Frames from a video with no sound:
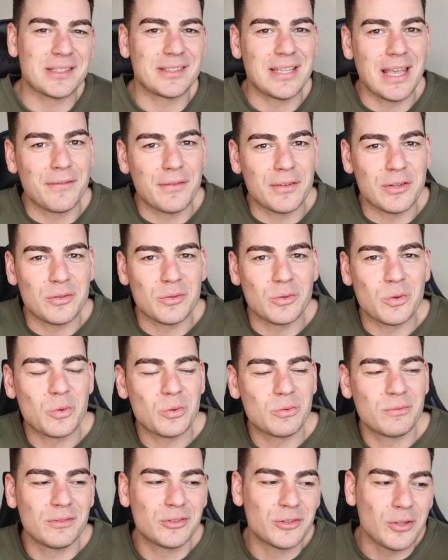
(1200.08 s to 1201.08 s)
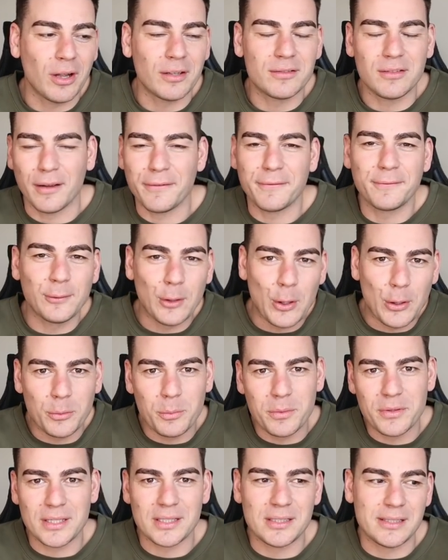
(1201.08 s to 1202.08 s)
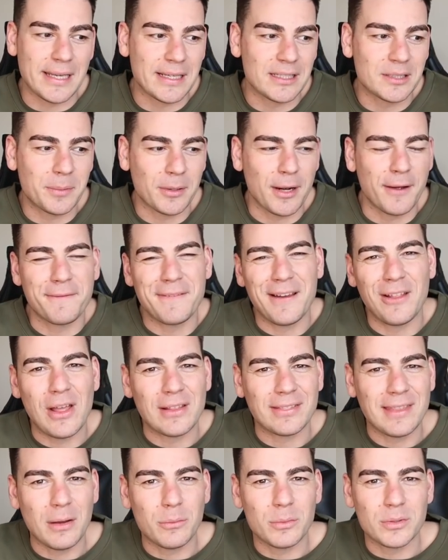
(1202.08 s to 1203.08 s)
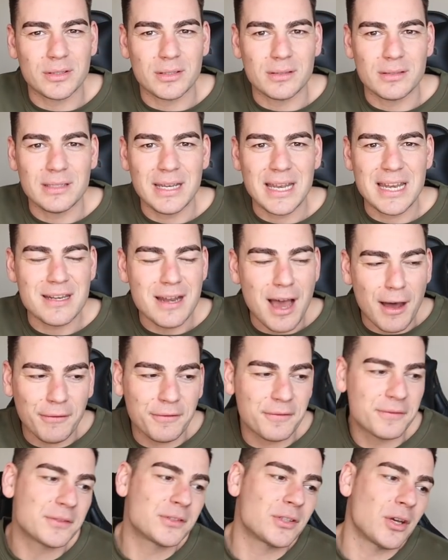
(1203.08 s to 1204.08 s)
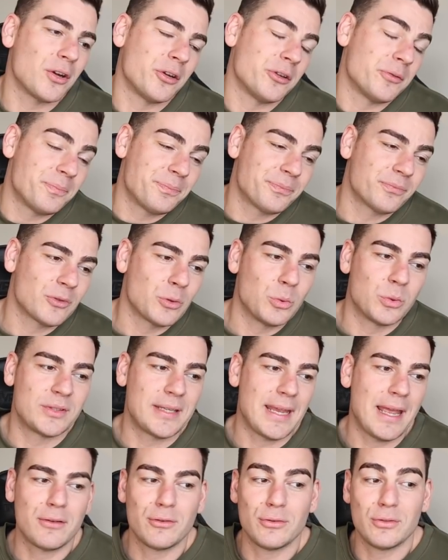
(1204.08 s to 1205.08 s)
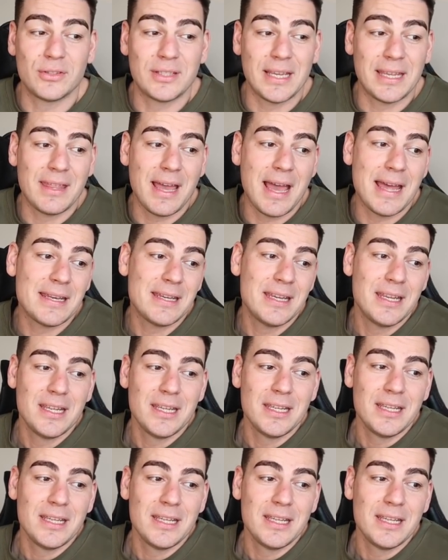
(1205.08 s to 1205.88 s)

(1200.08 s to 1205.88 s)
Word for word: a seven I, I flirted with a six, but I felt like that wasn't enough. So we'll see how you see that.